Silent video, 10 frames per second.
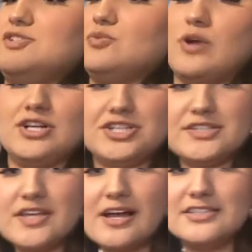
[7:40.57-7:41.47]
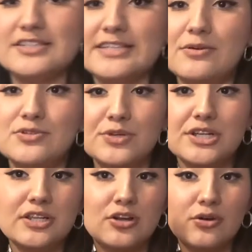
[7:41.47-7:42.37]
sriracha sauce, because I was
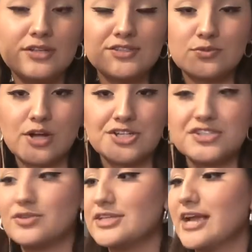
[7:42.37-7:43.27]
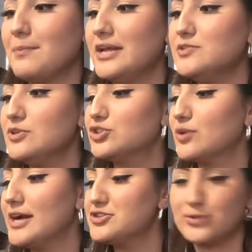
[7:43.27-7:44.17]
running low on sriracha, so I was like, I might as well
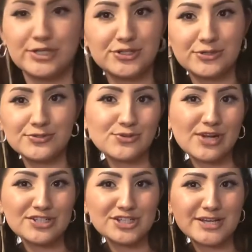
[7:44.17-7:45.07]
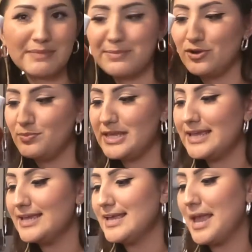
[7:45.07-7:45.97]
try Trader Joe's sriracha. Maybe it'll
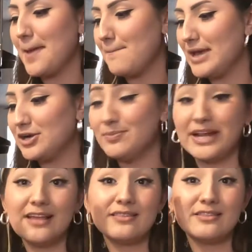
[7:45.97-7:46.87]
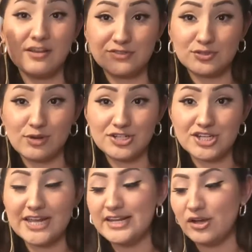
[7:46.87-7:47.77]
be better, but I love
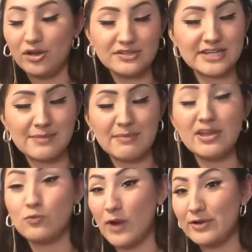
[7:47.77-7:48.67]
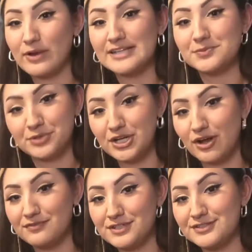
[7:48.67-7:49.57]
sriracha. I eat it all the time. I make white rice pretty
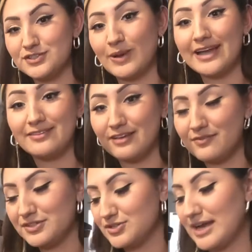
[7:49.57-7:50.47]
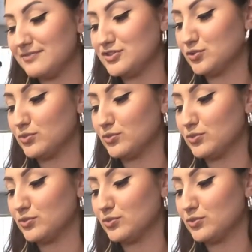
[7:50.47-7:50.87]
often, so I love to have